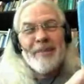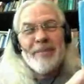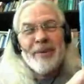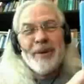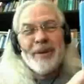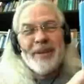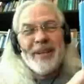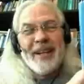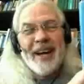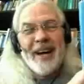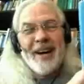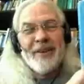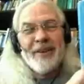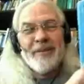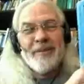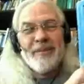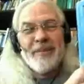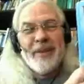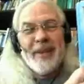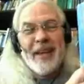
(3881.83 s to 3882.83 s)
and pulled it
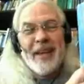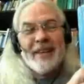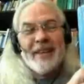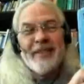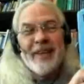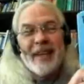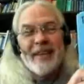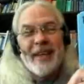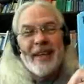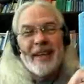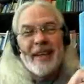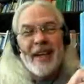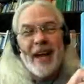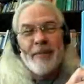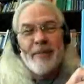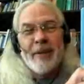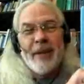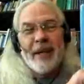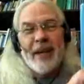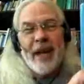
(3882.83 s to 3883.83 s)
out. It's not that
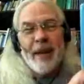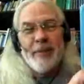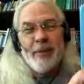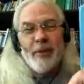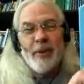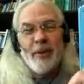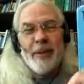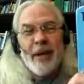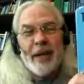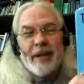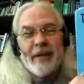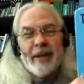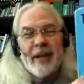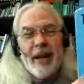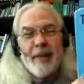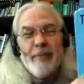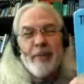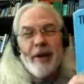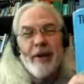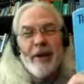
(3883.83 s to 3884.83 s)
copy. That copy went back to the
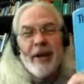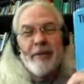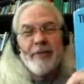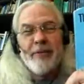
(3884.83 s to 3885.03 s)
library.